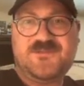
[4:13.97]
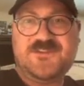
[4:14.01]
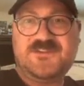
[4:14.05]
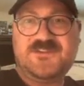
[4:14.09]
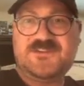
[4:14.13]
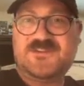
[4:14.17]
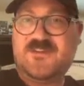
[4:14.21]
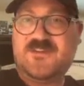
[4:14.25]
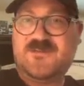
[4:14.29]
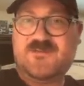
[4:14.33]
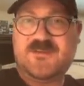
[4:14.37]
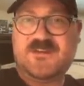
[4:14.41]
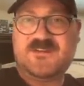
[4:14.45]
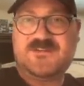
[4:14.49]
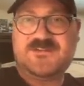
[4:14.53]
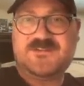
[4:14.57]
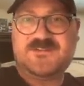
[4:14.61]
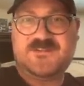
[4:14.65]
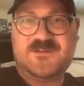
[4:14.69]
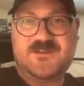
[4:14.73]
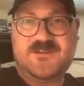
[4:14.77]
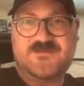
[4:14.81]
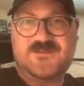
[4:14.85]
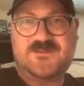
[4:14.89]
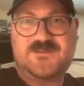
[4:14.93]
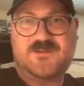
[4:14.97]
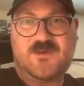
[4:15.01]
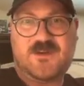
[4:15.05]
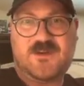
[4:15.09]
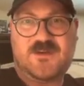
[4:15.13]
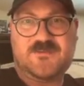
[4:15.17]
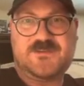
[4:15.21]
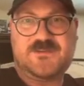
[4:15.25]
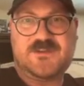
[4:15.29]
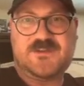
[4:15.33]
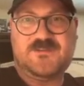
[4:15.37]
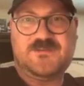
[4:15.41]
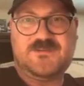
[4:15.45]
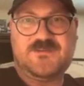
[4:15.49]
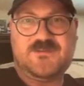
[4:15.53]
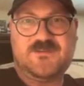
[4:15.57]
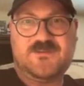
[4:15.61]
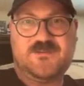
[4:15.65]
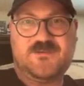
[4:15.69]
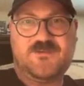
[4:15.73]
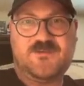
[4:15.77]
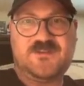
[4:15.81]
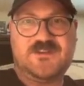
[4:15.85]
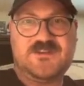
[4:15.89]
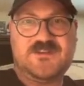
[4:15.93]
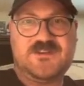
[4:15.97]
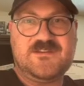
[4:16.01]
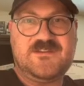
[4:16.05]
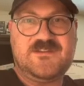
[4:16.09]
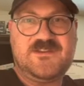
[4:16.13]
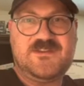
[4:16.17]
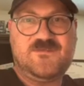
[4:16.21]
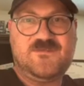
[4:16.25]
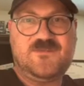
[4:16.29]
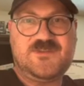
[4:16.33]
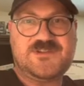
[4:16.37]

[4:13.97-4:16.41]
this time I safe swapped into the Cradily,